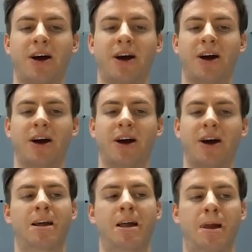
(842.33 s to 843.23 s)
What
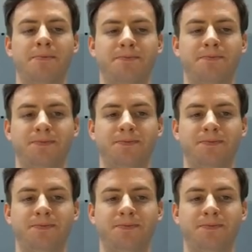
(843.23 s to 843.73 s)
do you mean?